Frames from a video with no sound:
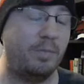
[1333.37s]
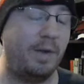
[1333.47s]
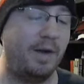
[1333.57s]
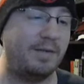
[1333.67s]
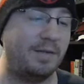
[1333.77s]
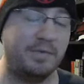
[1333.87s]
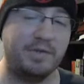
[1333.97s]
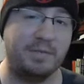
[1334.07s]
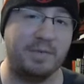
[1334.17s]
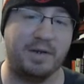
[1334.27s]
mind the sleep
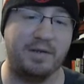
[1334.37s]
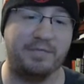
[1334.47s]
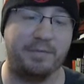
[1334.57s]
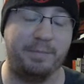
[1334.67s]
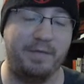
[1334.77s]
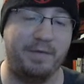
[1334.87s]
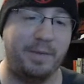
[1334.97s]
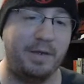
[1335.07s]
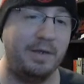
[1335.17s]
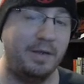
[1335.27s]
resist because for
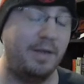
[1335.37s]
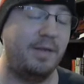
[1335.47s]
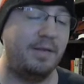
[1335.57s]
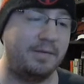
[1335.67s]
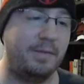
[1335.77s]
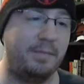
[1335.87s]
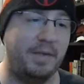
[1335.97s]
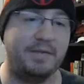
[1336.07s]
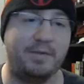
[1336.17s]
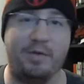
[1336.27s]
PvP, sleep
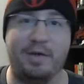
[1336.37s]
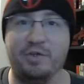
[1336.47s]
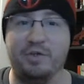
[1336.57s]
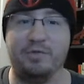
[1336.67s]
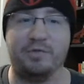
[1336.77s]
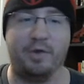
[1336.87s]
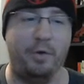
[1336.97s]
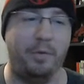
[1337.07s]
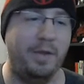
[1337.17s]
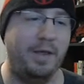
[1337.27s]
is still an issue.
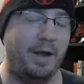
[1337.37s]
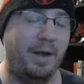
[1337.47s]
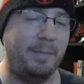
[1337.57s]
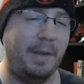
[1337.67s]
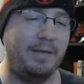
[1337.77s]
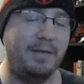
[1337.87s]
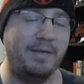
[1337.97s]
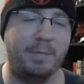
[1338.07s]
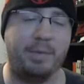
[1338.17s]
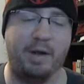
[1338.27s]
So mainly it's
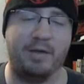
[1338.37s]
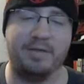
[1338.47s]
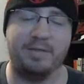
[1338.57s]
going to be paralysis,